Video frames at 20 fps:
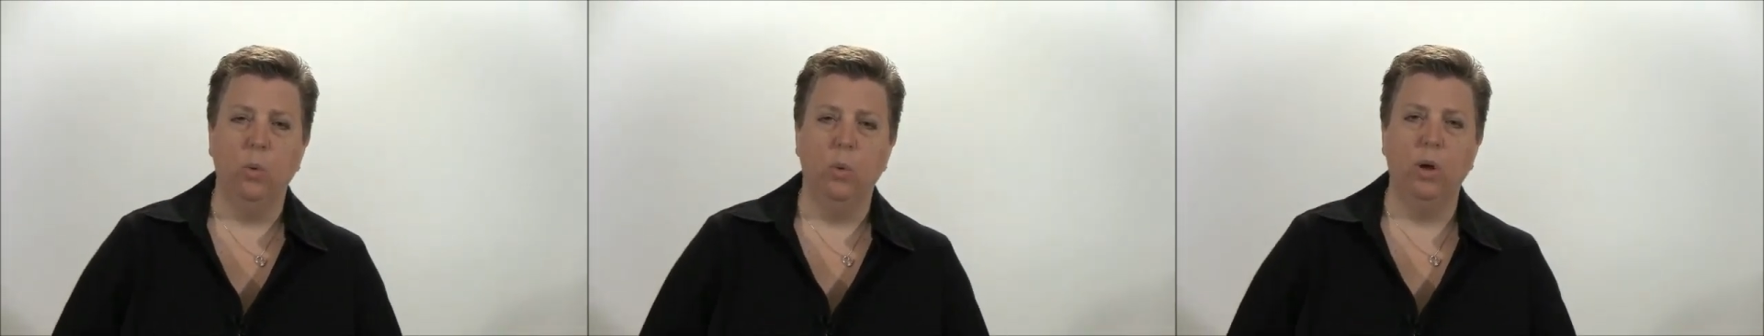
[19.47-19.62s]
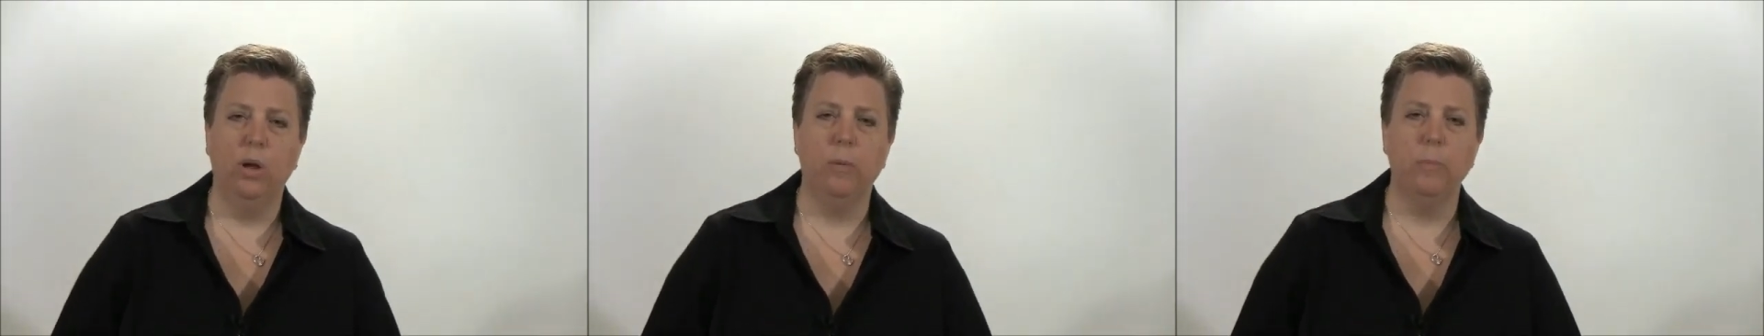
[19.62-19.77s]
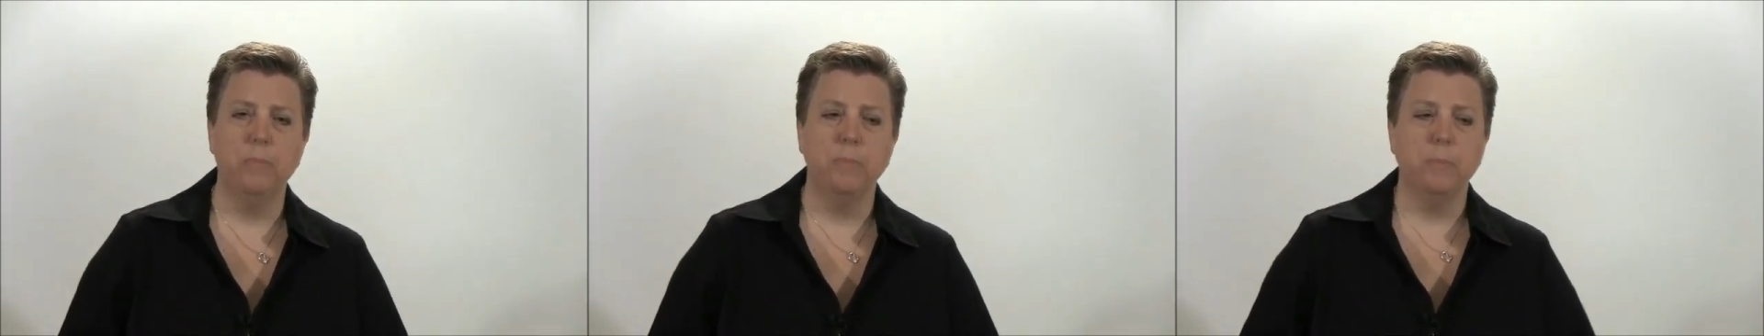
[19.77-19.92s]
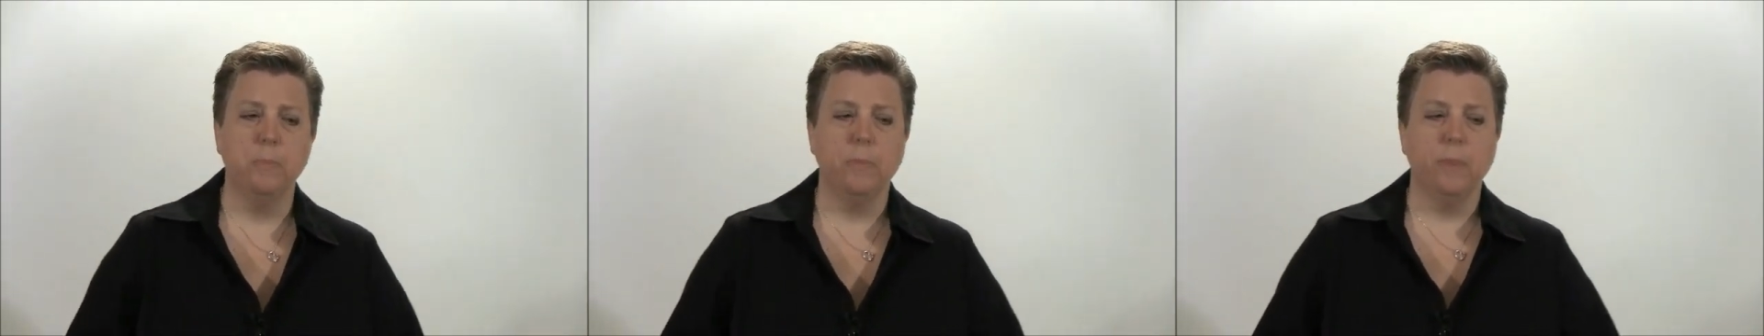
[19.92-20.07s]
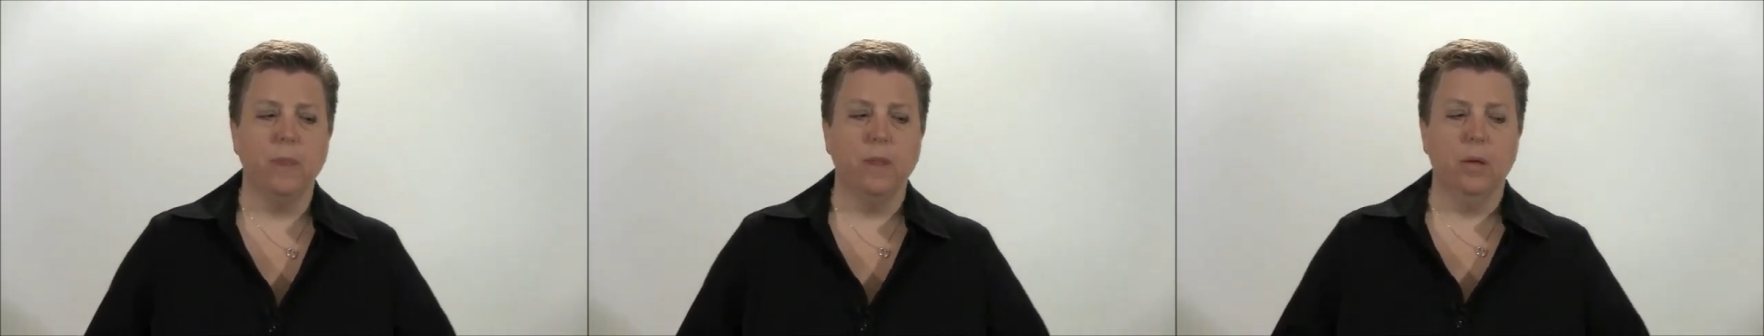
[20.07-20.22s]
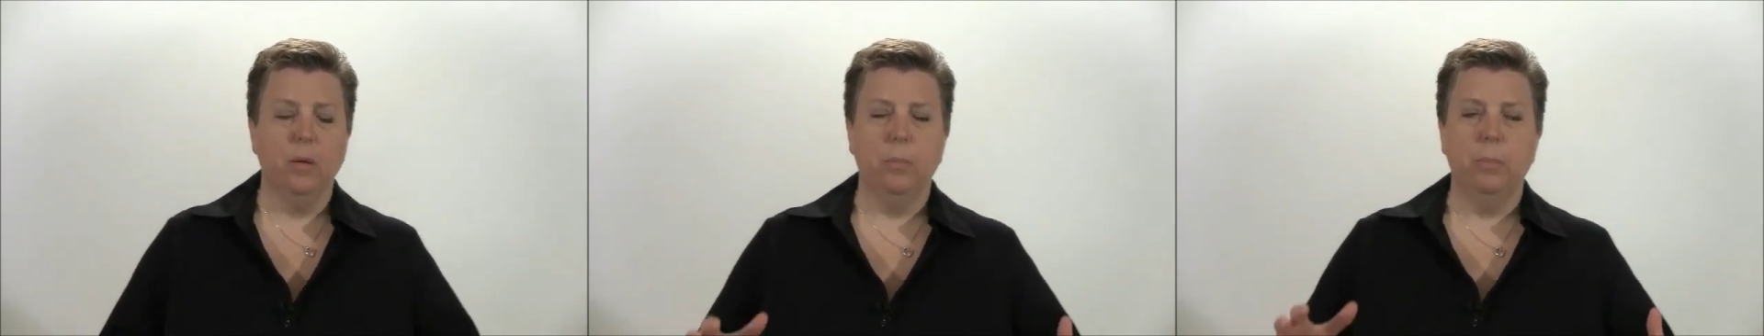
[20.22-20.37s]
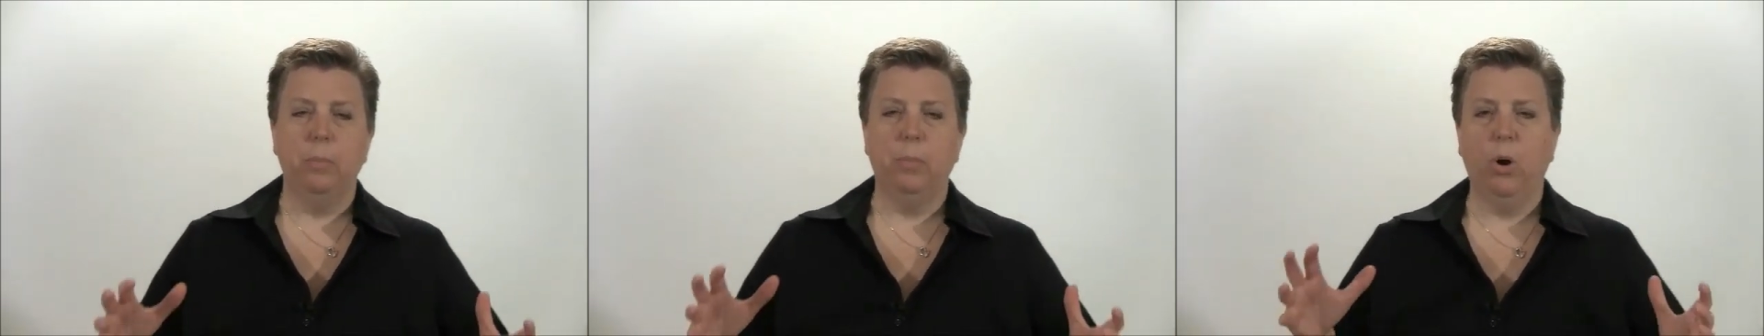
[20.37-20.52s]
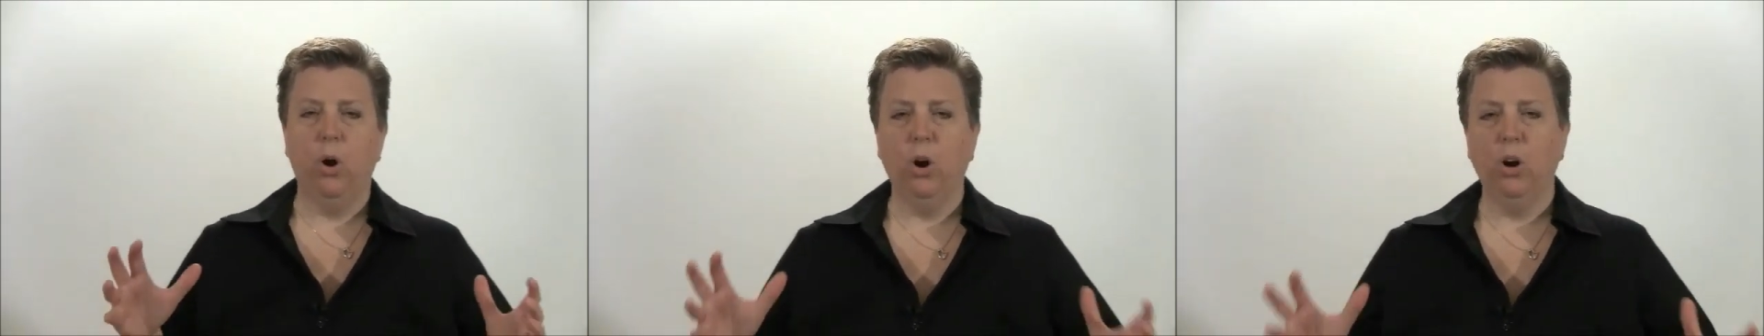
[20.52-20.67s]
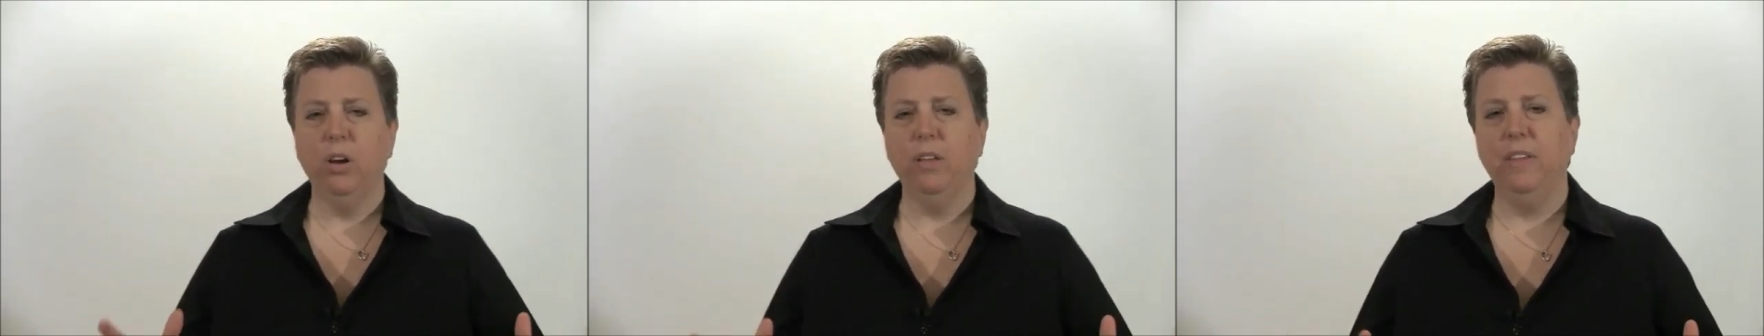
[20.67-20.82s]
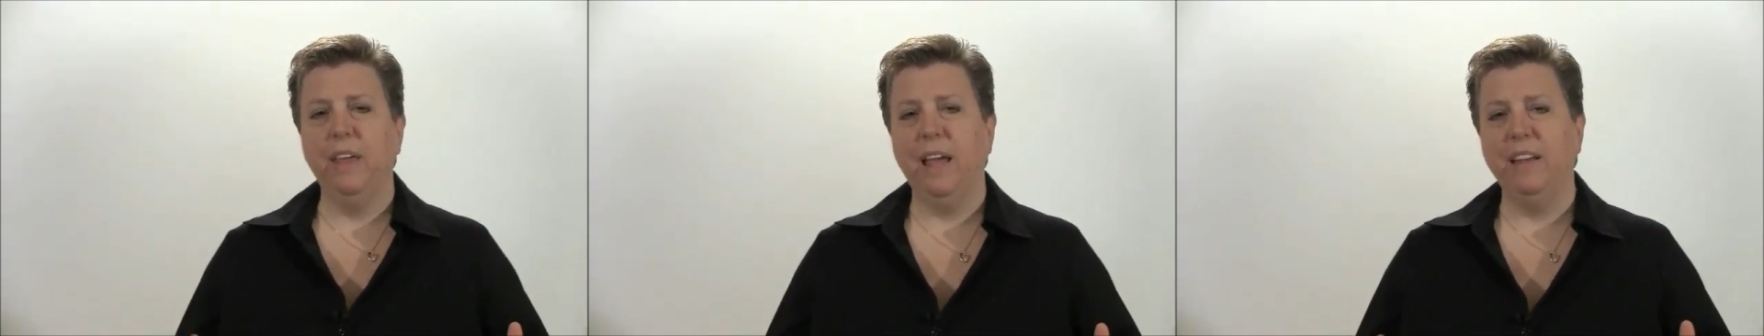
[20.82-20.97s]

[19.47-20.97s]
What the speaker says: Well, part of